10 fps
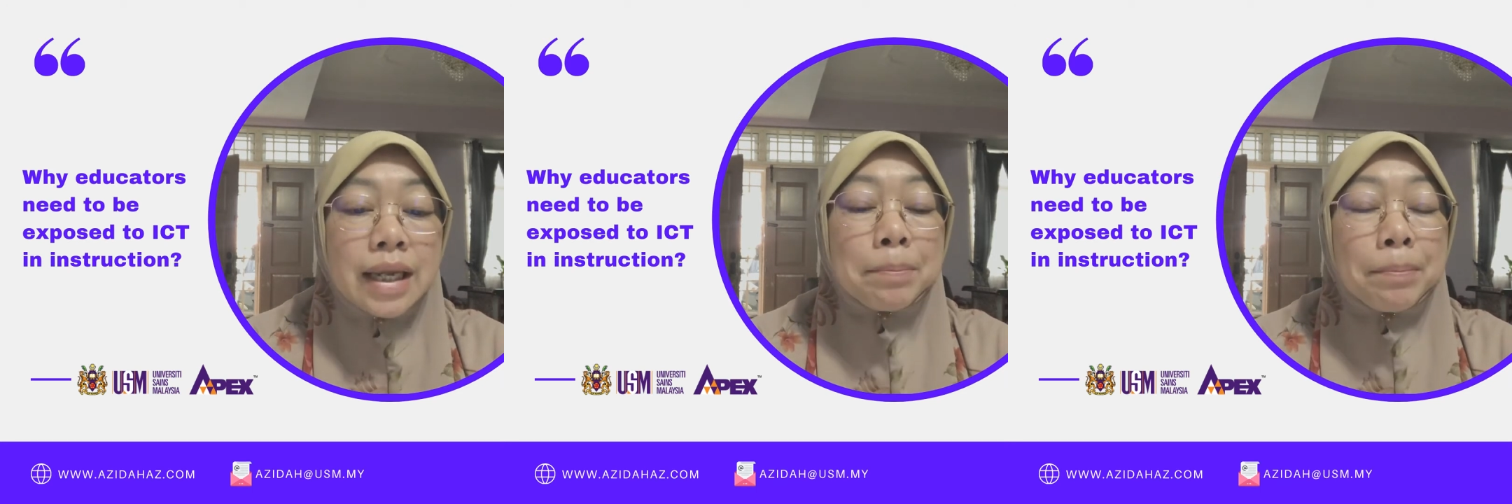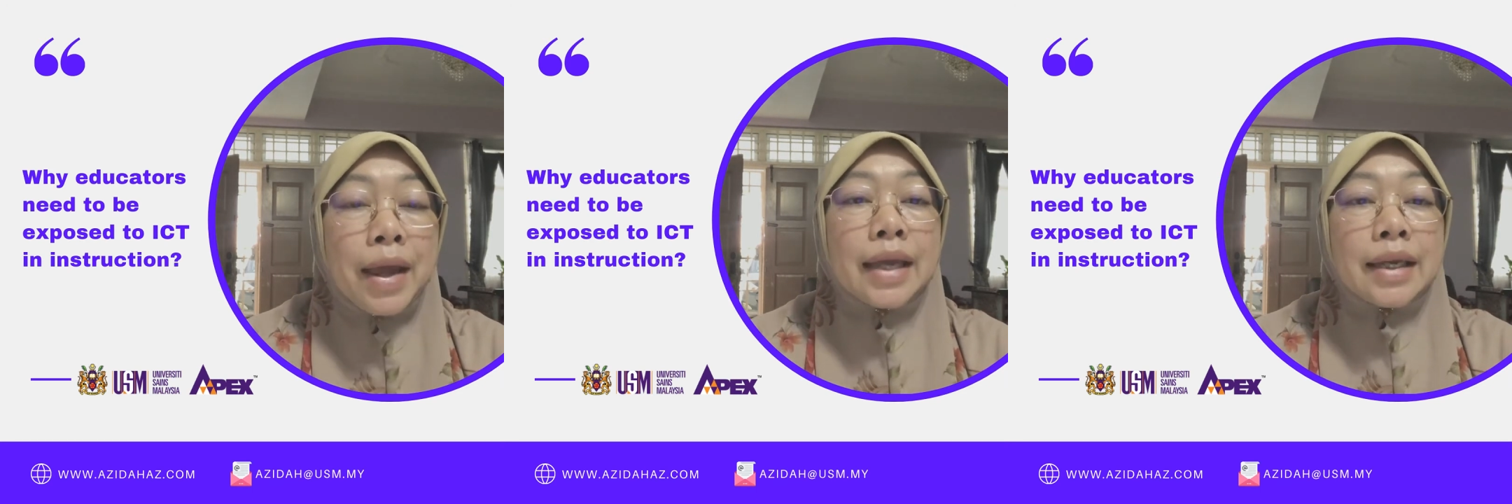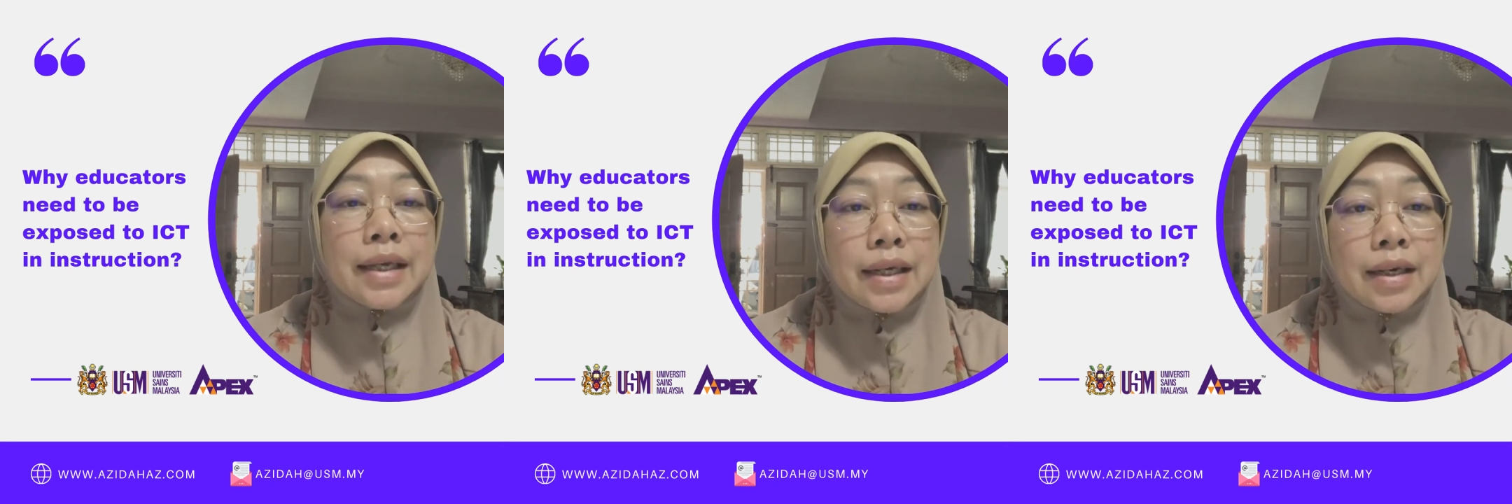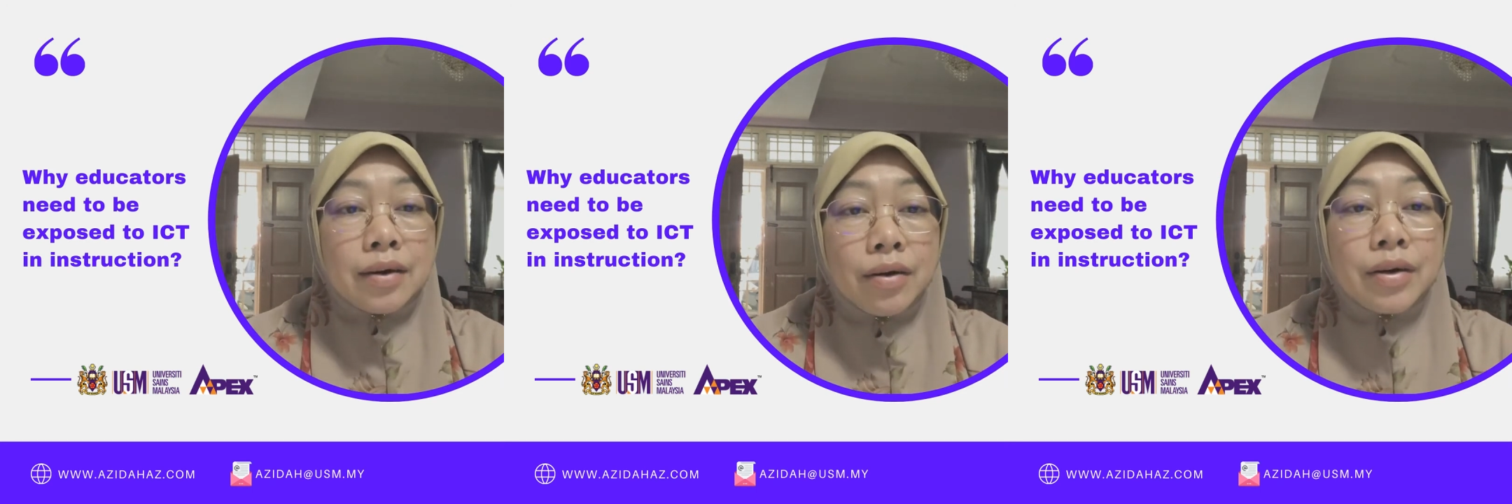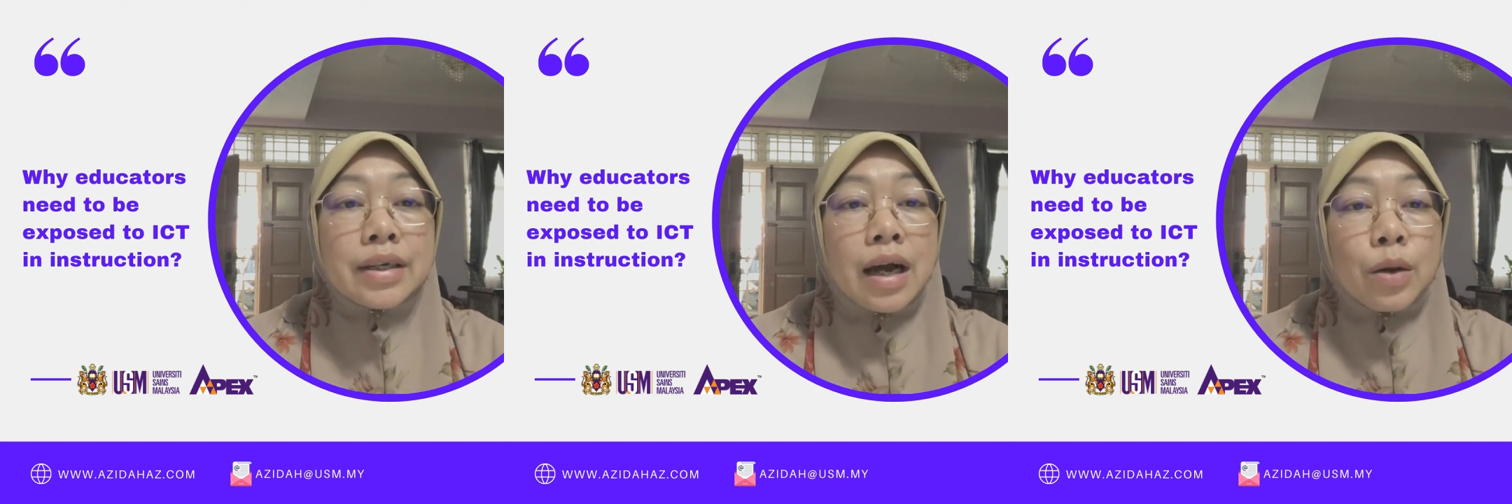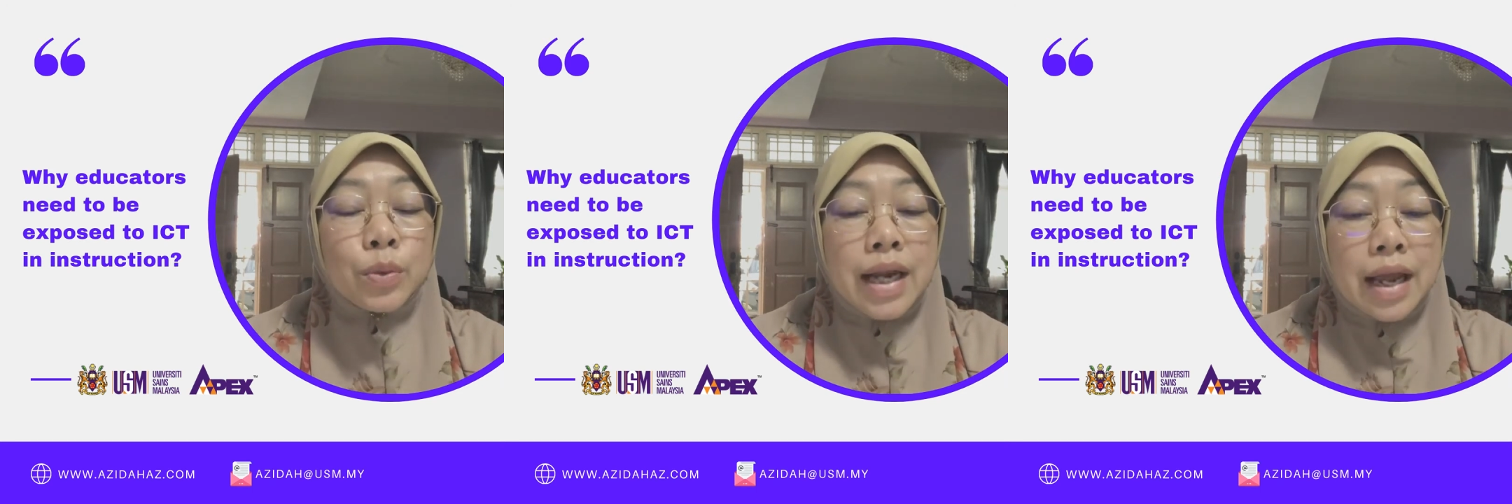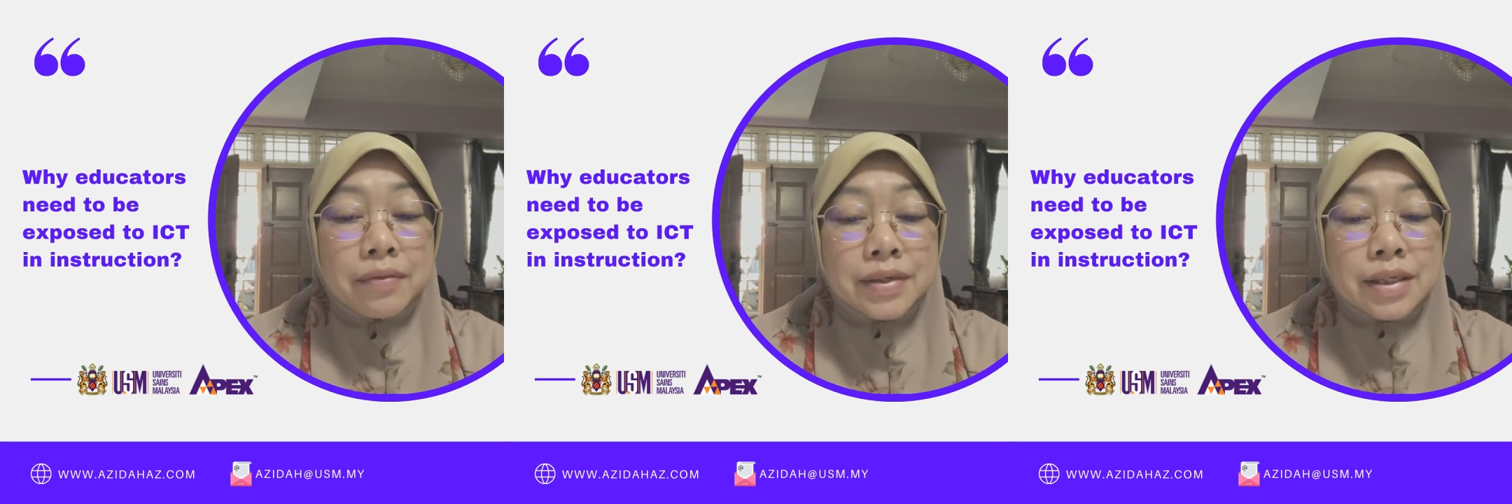impact on our
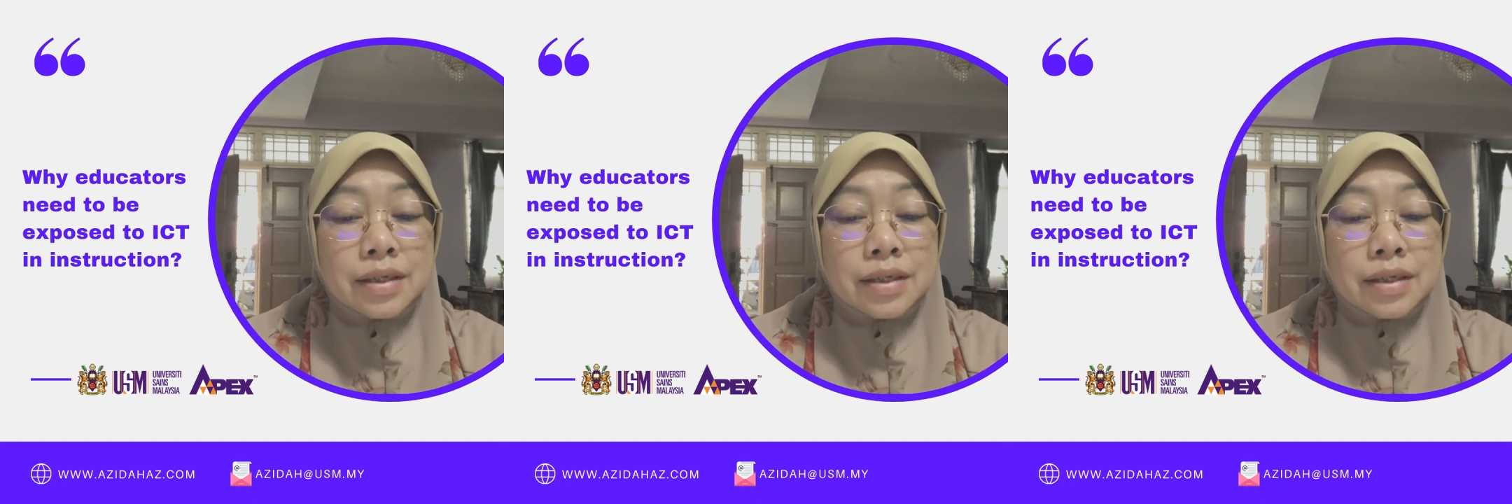lives.